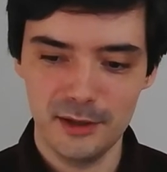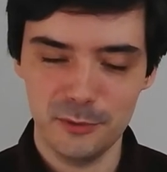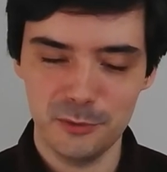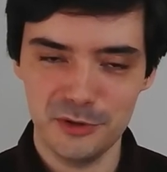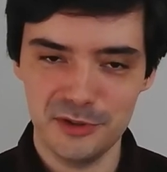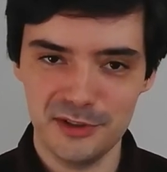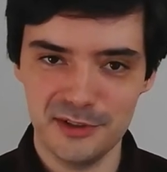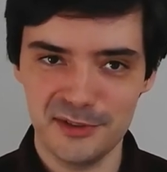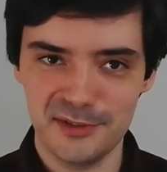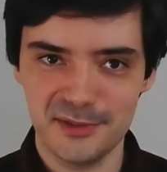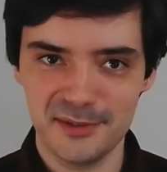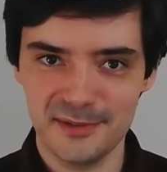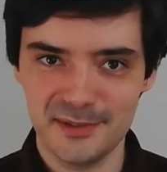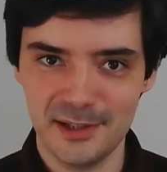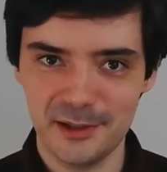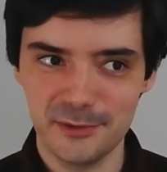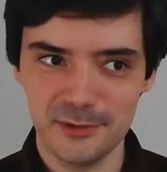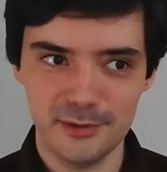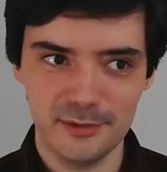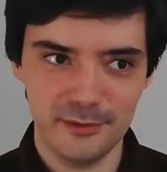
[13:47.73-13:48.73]
which
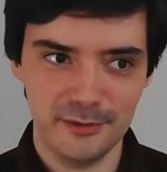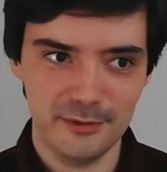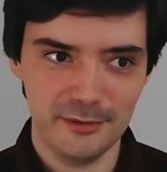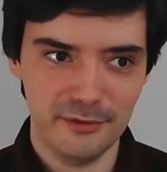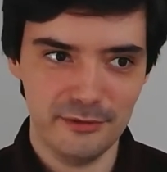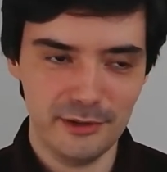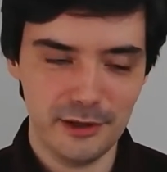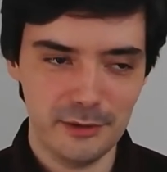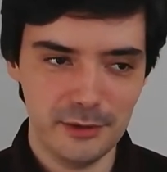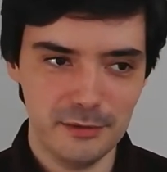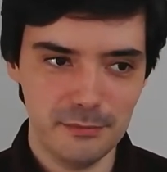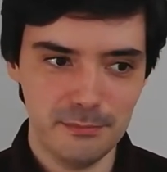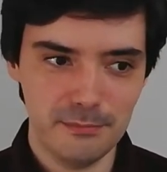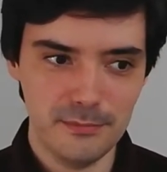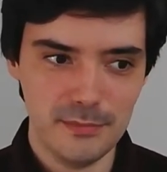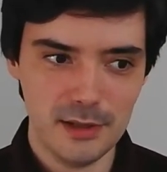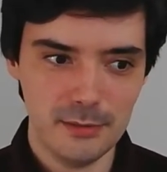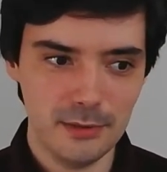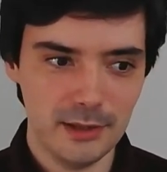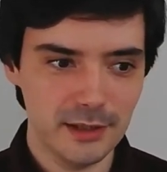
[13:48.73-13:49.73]
sounds very
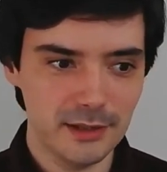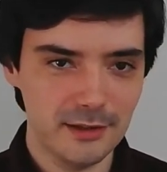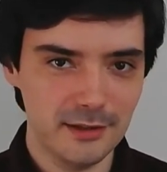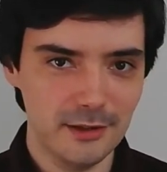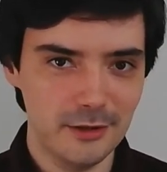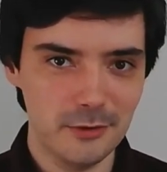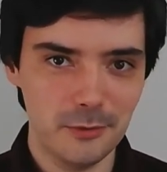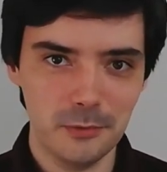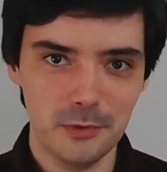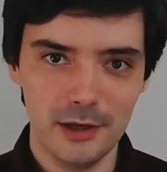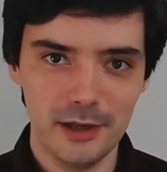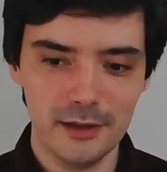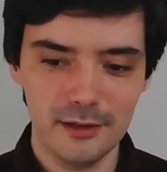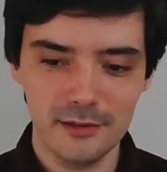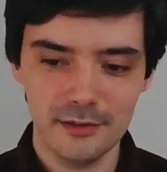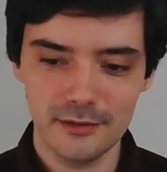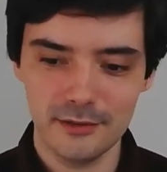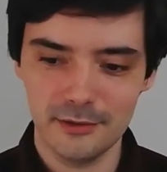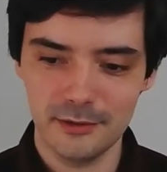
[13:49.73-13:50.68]
biblical in a way.